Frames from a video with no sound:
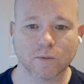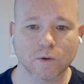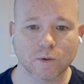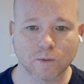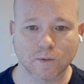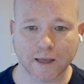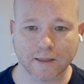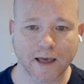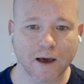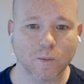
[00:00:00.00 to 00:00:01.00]
through
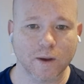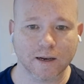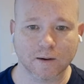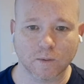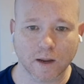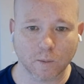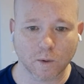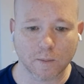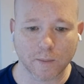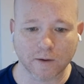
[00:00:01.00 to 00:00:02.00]
like that win and
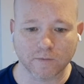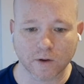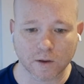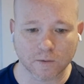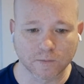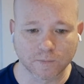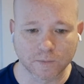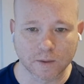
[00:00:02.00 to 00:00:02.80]
what it meant for you.